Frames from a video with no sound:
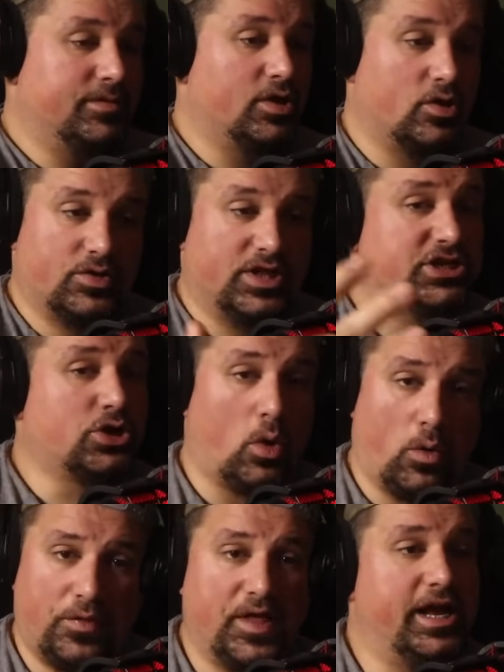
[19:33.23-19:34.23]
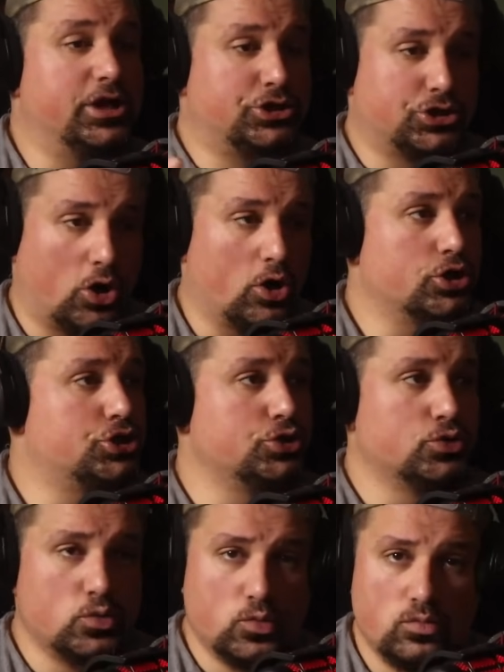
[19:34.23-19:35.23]
This whole thing is starting
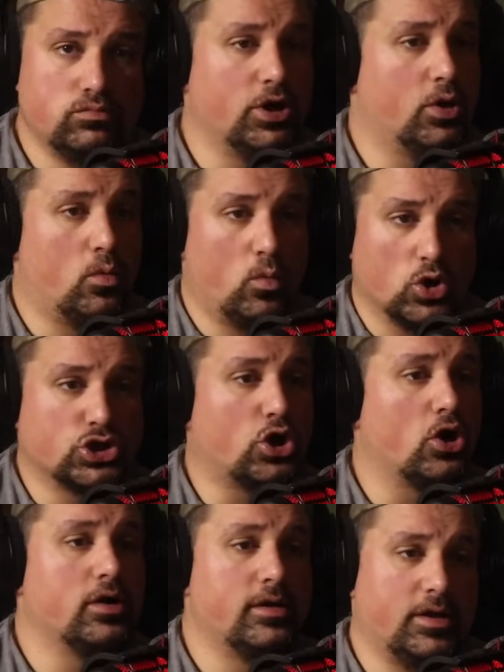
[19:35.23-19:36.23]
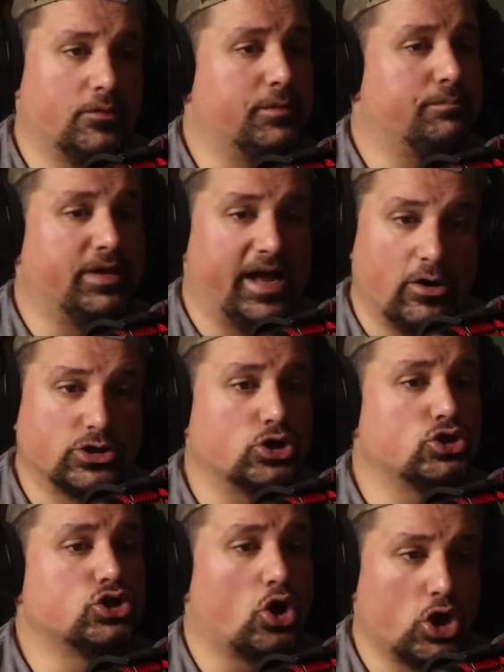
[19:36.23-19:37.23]
to, you know, we're starting to, you know, the players are
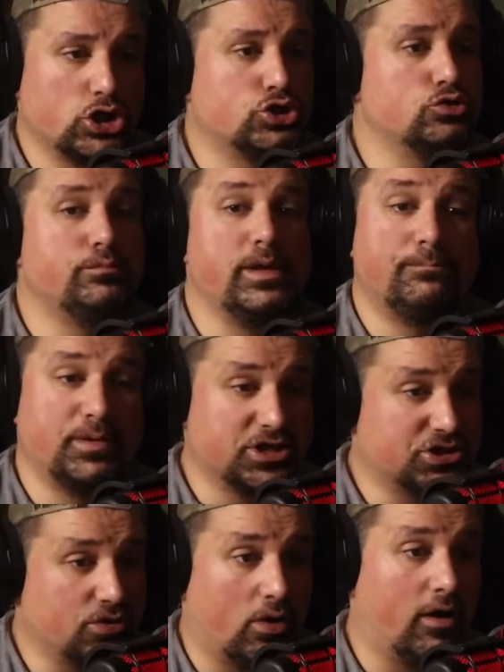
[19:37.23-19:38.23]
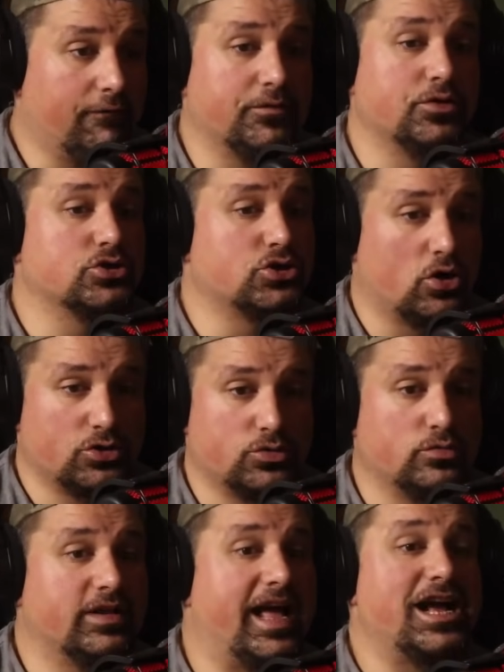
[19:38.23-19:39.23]
starting to be pissed off and they're starting to
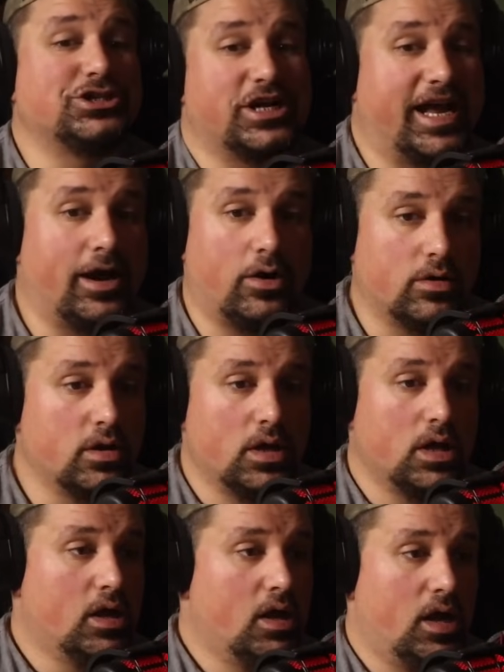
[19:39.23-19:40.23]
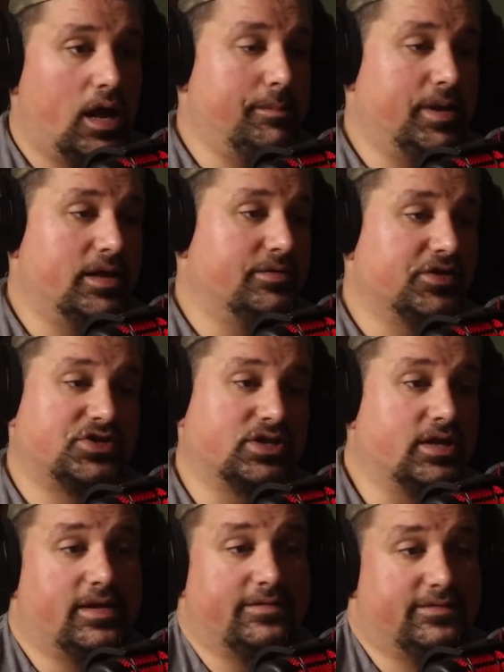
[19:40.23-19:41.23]
lash out. I mean,
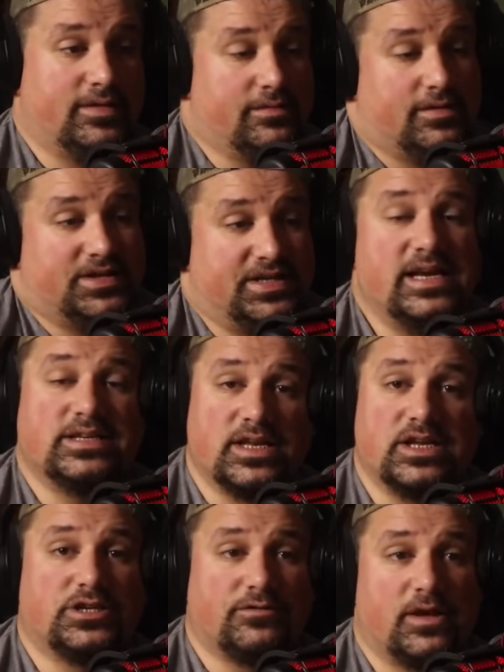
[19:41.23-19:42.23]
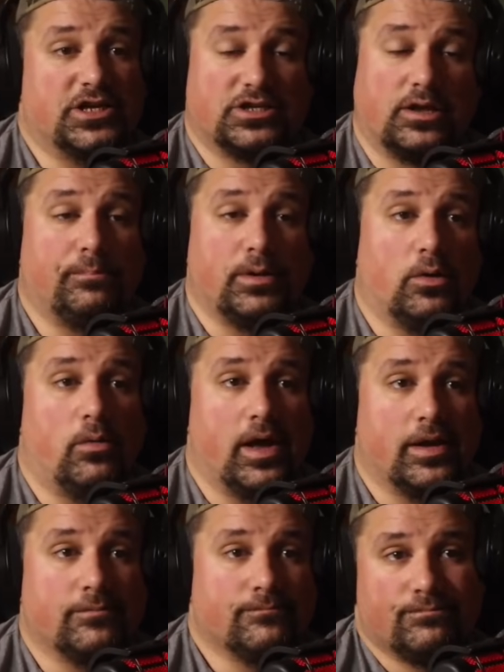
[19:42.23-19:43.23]
the season is slipping
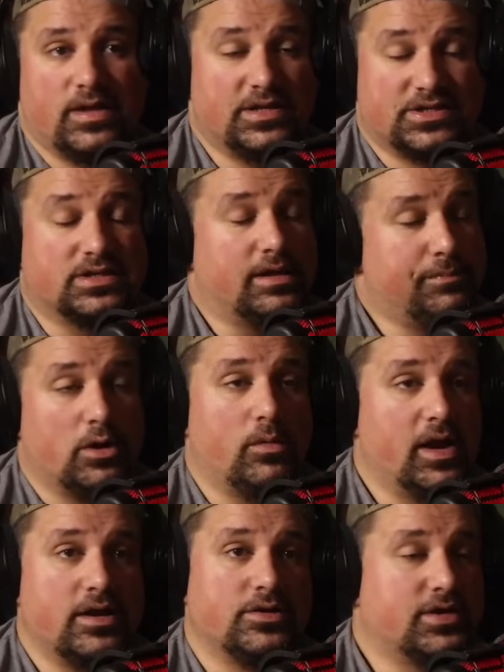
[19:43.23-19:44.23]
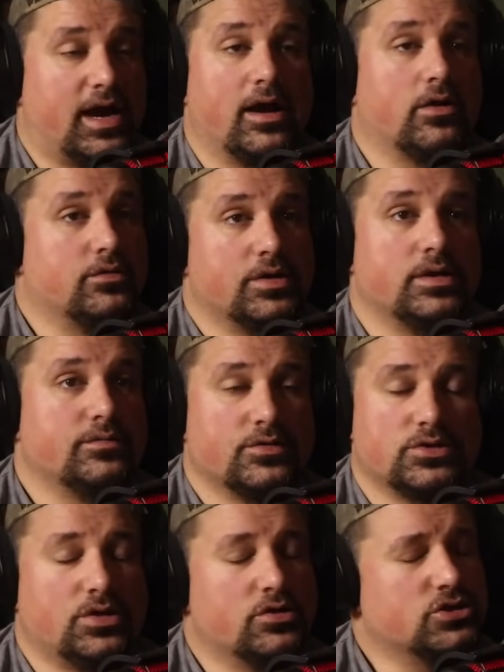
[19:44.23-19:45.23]
away. It's slipping away entirely.
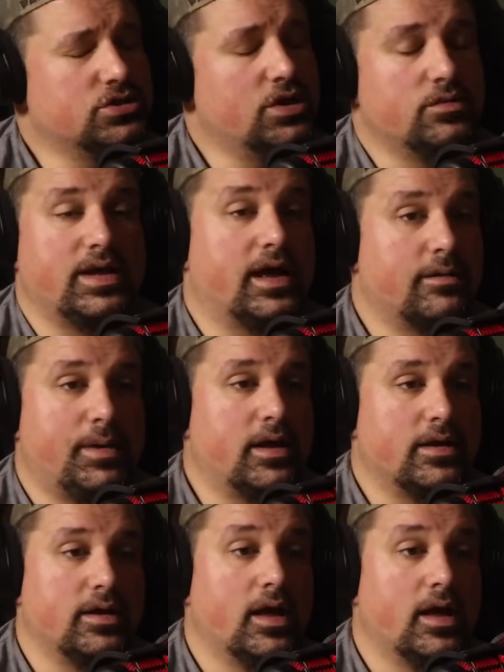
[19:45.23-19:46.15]
There's no doubt about it.